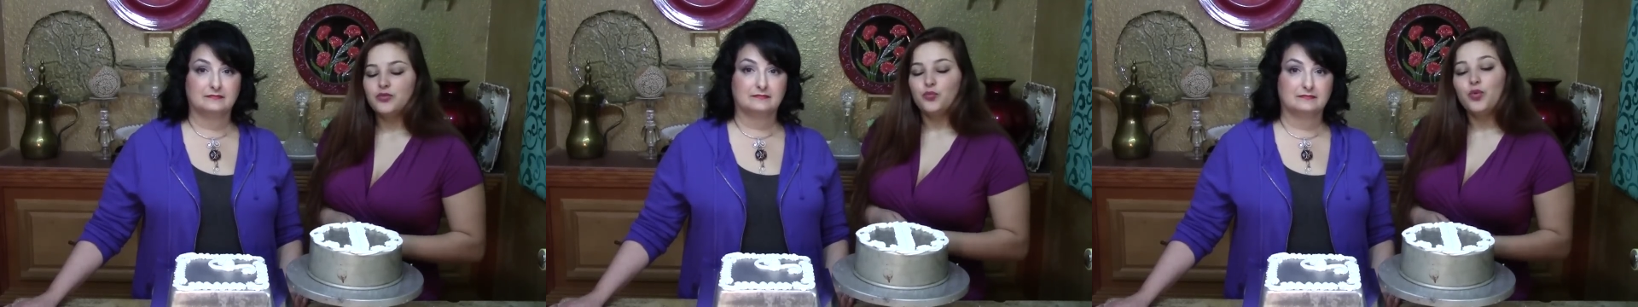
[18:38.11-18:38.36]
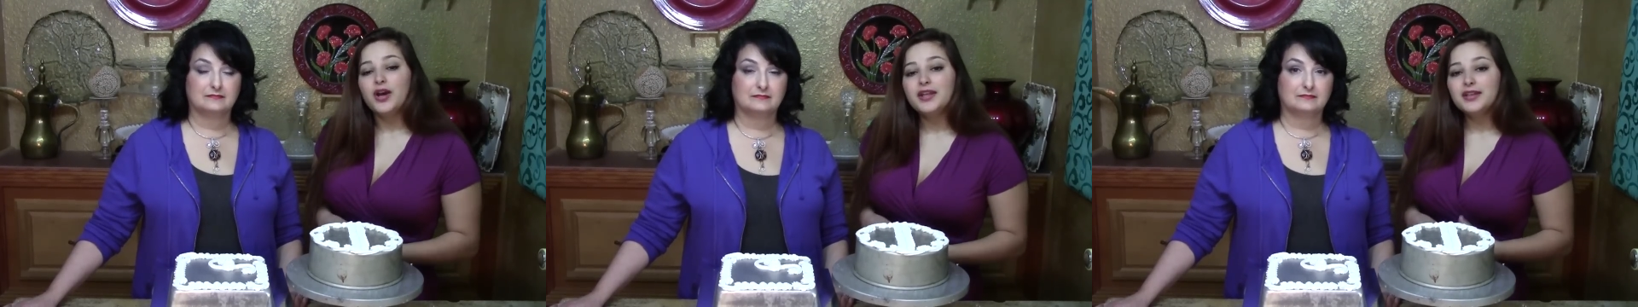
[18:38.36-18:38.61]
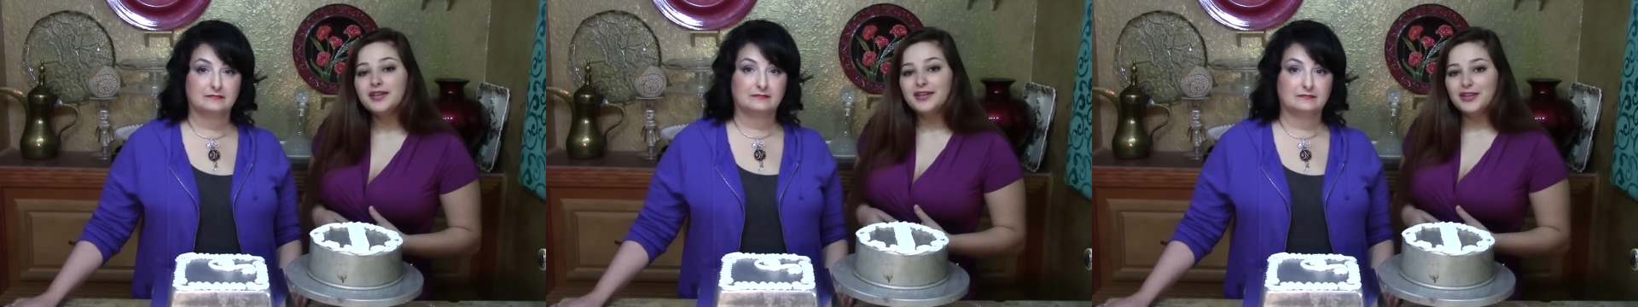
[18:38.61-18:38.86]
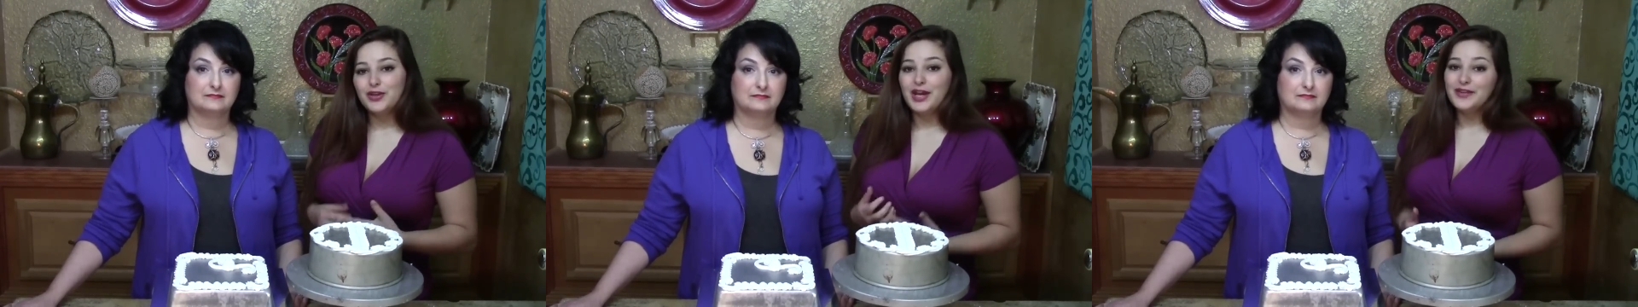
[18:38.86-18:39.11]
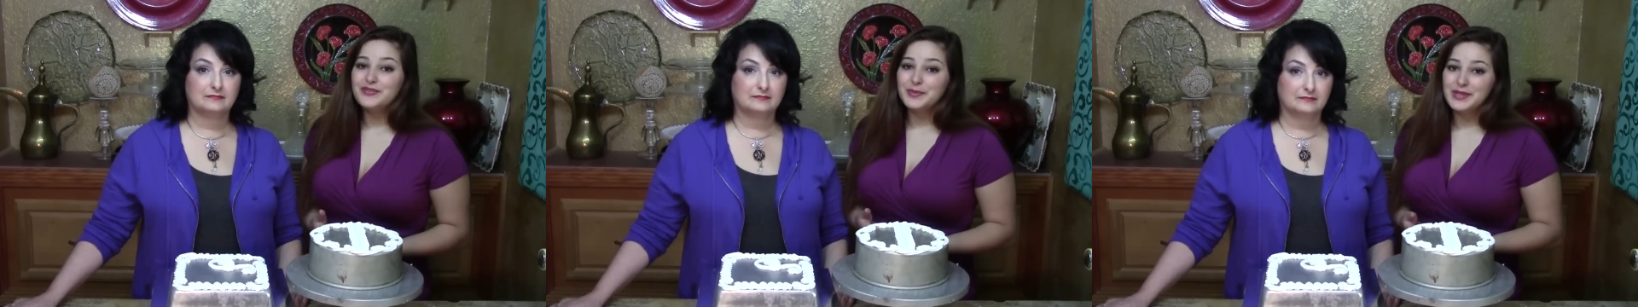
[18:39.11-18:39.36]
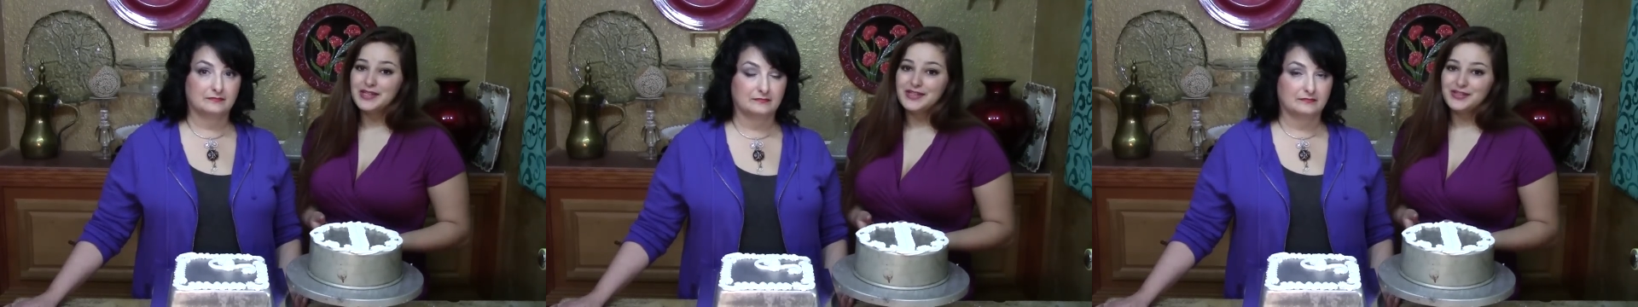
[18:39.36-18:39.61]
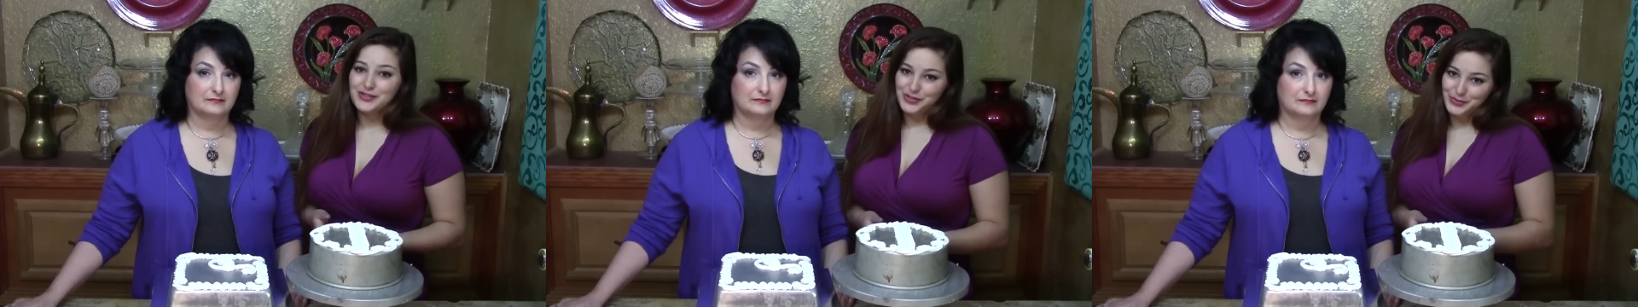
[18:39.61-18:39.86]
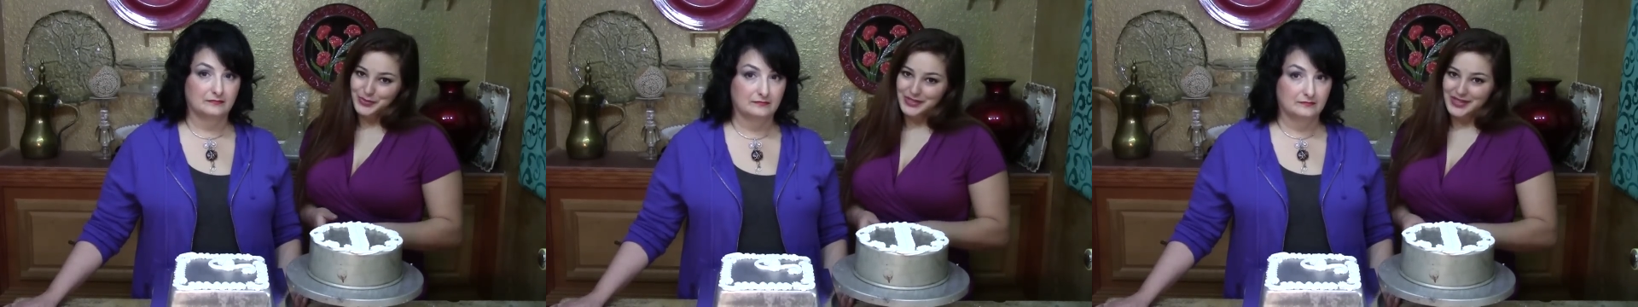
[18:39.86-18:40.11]
Speaker 1: one, they have to be
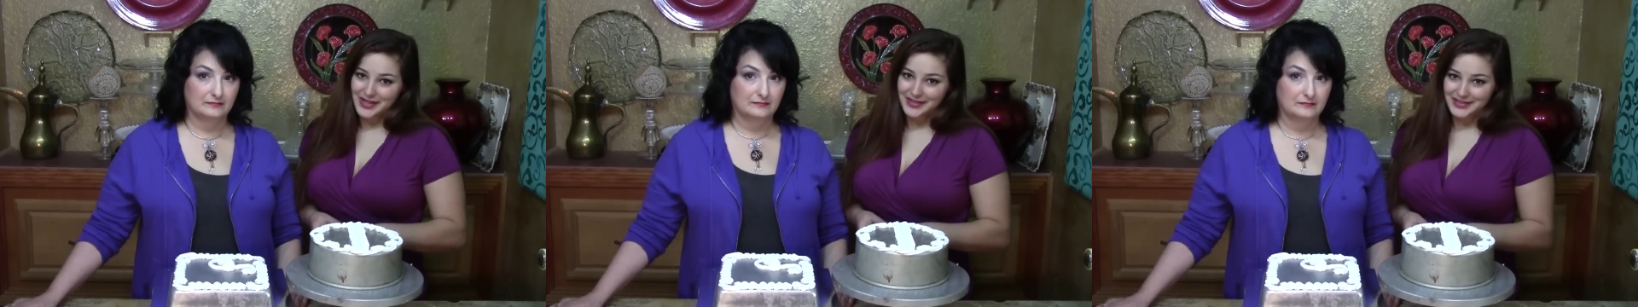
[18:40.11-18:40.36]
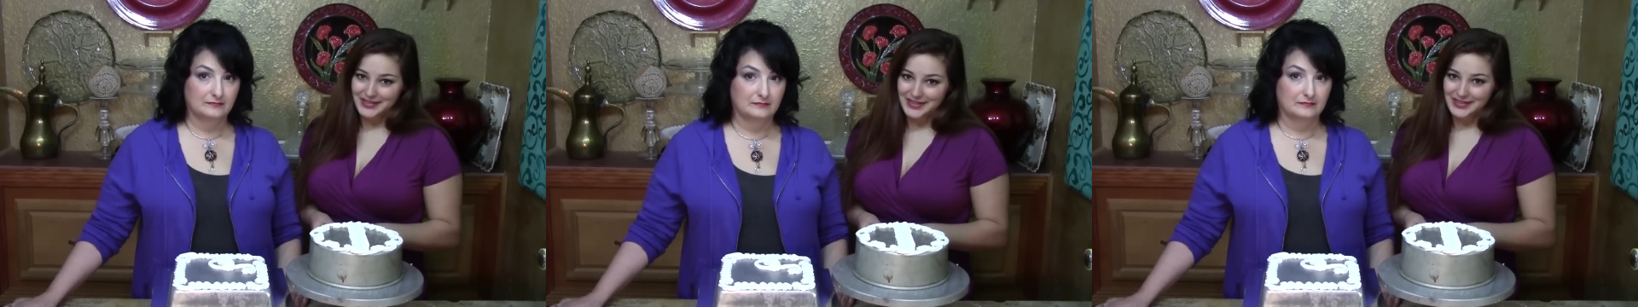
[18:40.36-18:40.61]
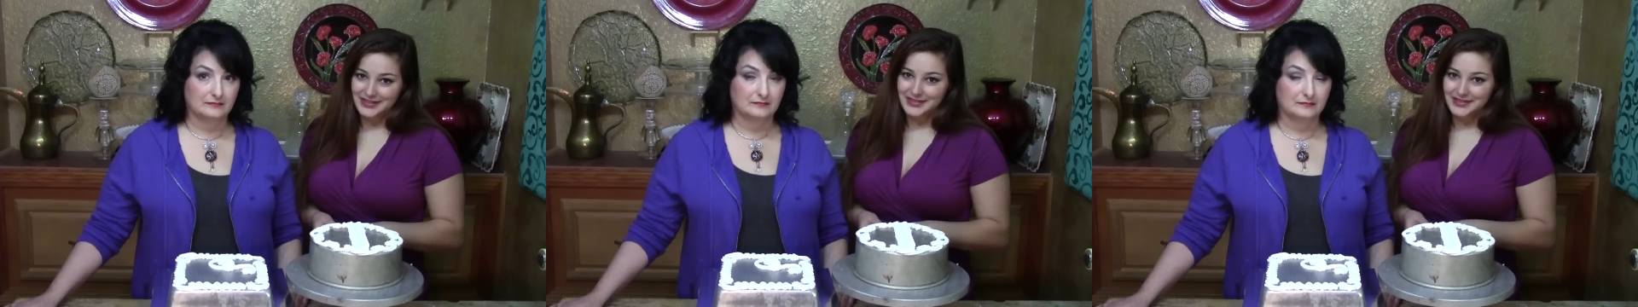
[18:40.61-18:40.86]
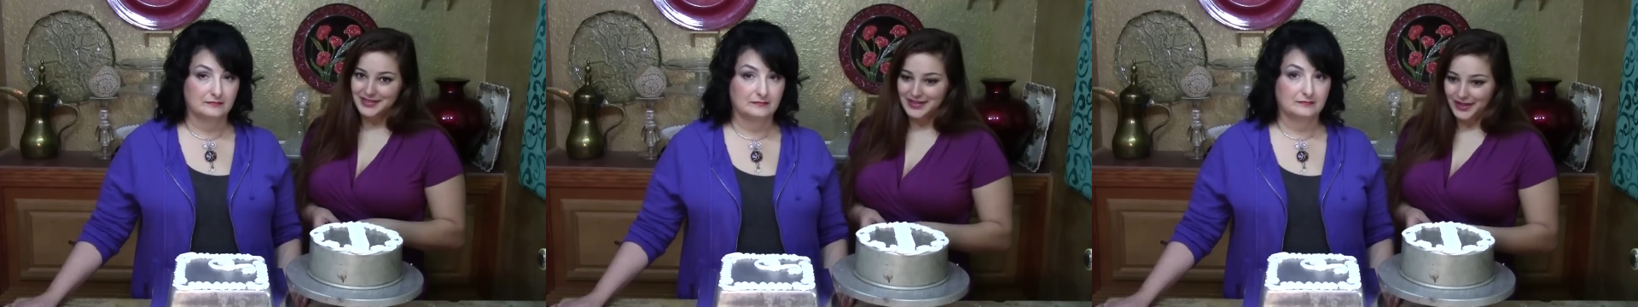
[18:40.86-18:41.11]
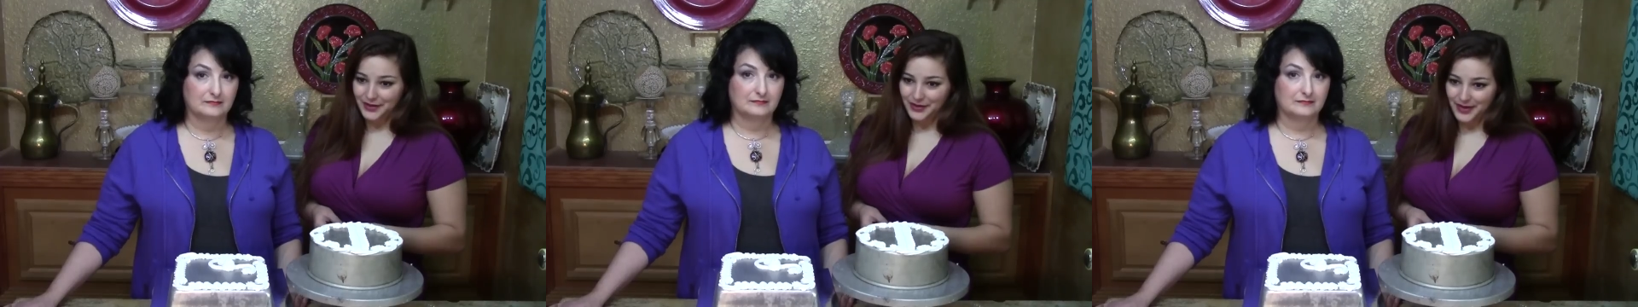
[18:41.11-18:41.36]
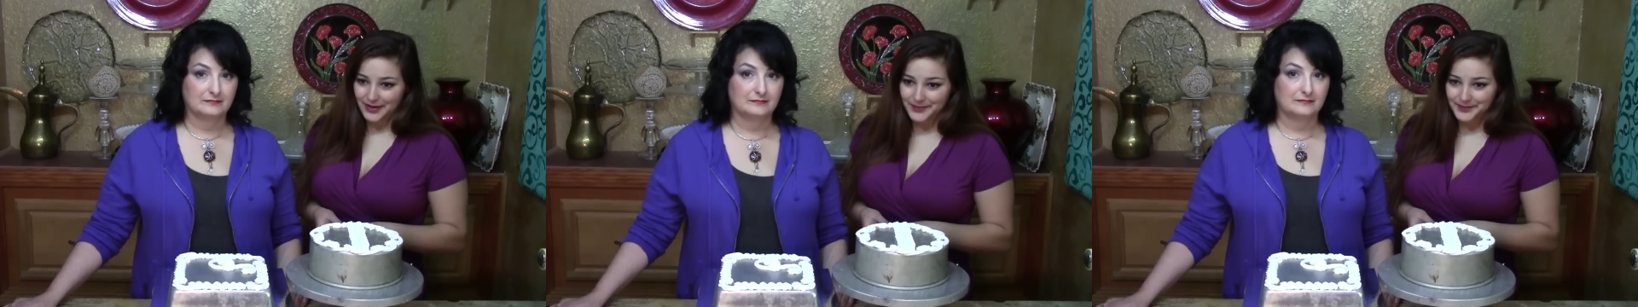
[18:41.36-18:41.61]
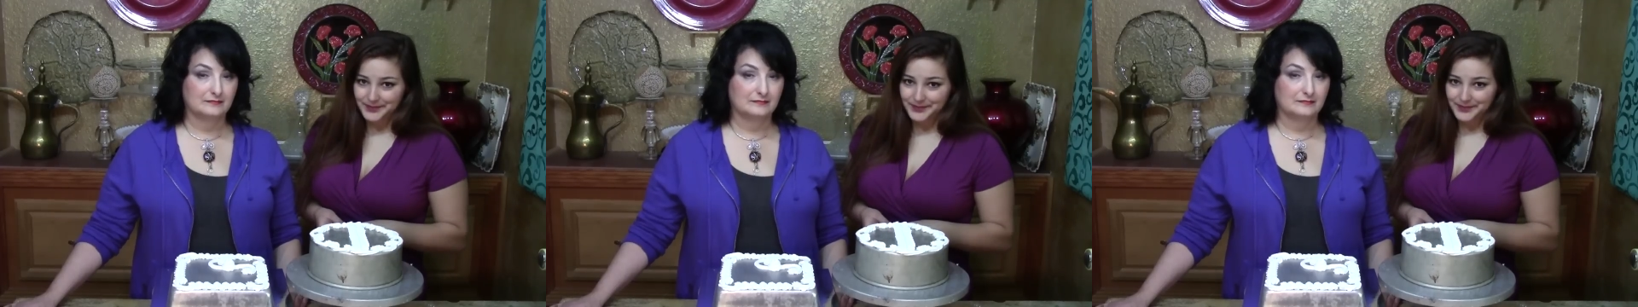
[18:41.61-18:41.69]
super talented to decorate.